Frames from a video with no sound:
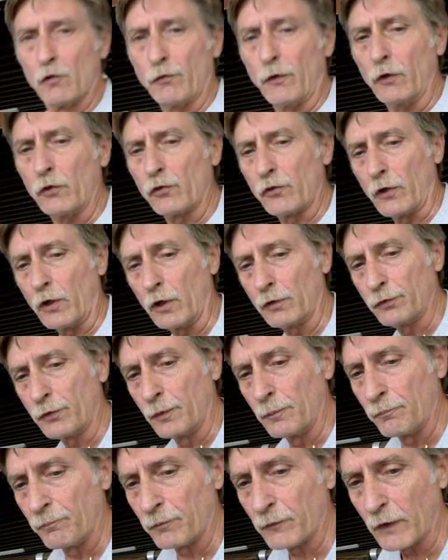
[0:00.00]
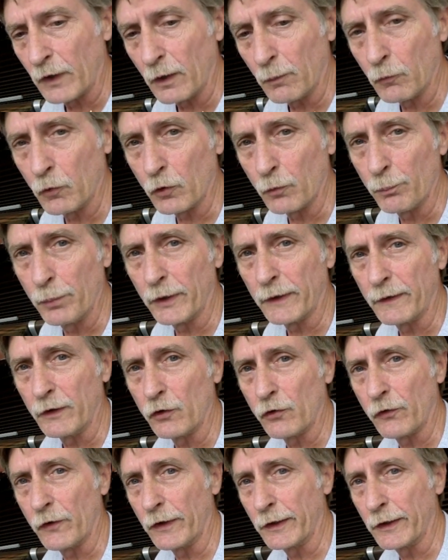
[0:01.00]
First off, I'm going to pick this